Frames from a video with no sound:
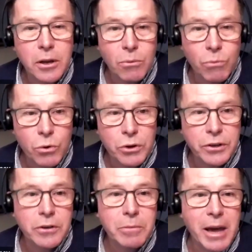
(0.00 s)

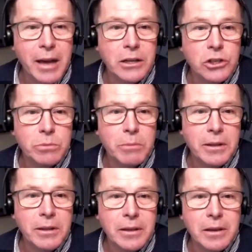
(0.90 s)
water
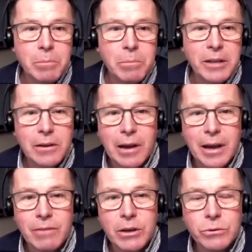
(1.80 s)
management, and better
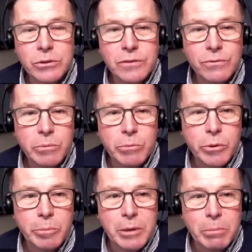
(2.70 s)
livelihoods for
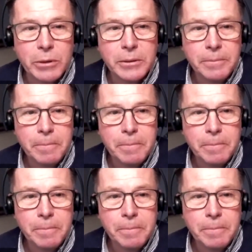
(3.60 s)
poor people.